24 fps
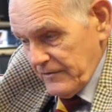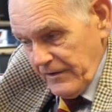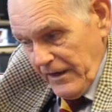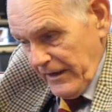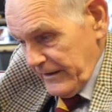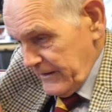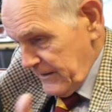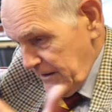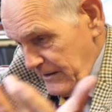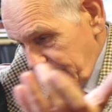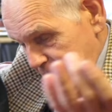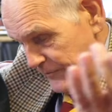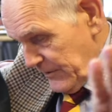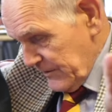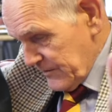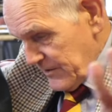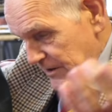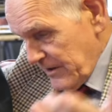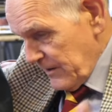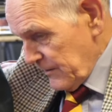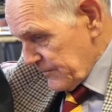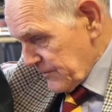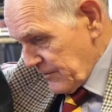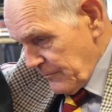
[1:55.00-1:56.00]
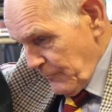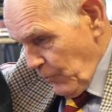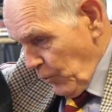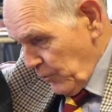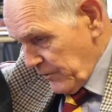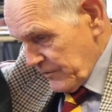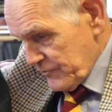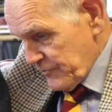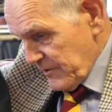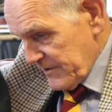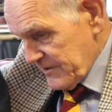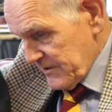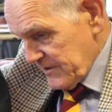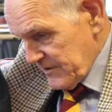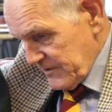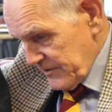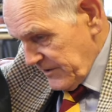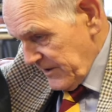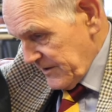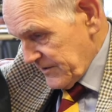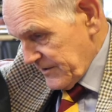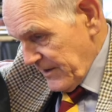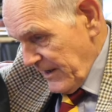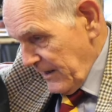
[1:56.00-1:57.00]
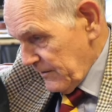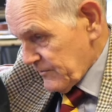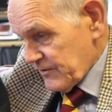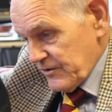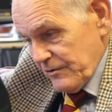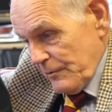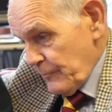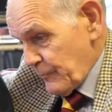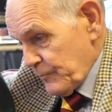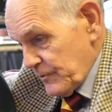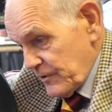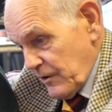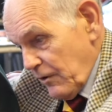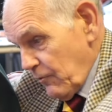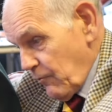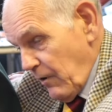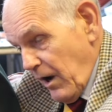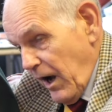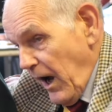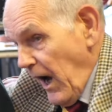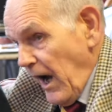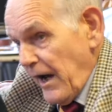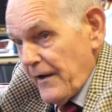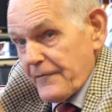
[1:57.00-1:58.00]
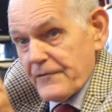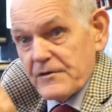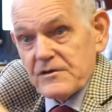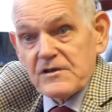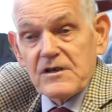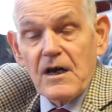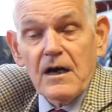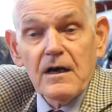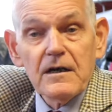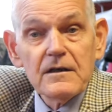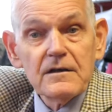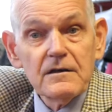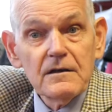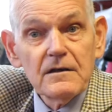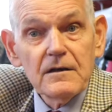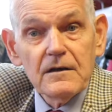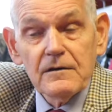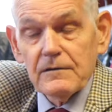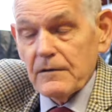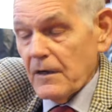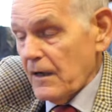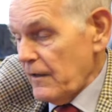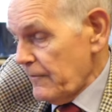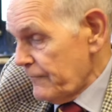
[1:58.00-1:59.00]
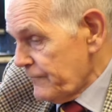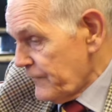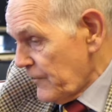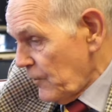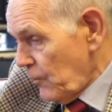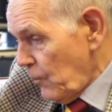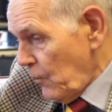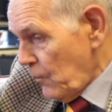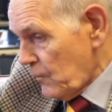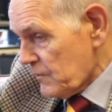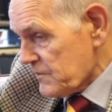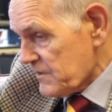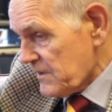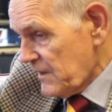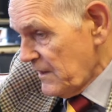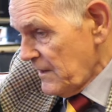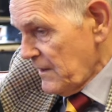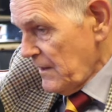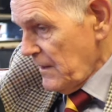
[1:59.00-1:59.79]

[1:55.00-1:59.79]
like evening tails and morning dresses is now, so go either side of the horse.